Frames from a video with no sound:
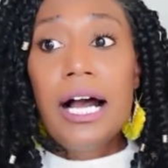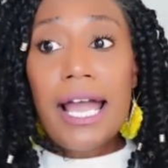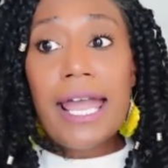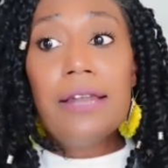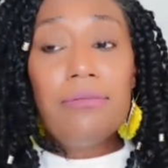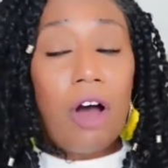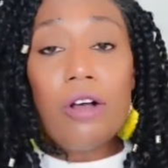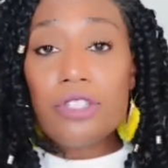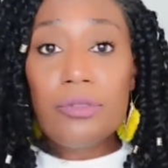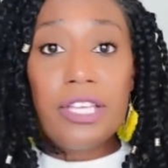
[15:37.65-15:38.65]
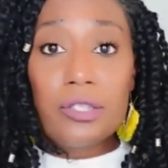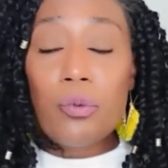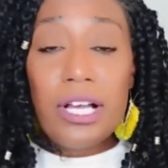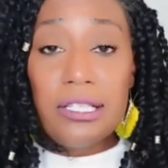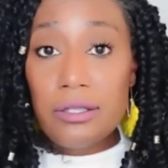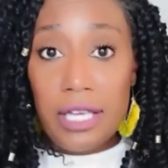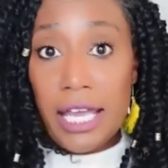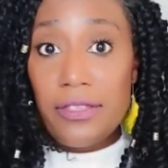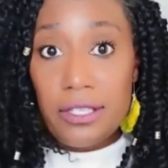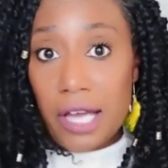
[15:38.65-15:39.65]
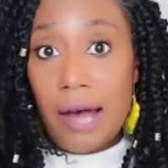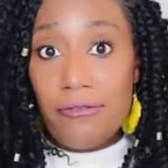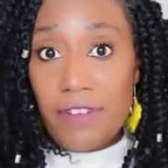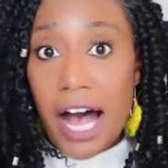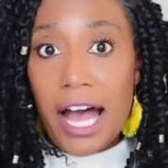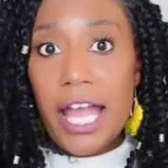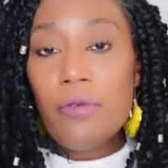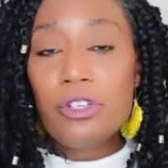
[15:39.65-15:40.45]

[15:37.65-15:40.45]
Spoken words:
And also, this was in the top 5,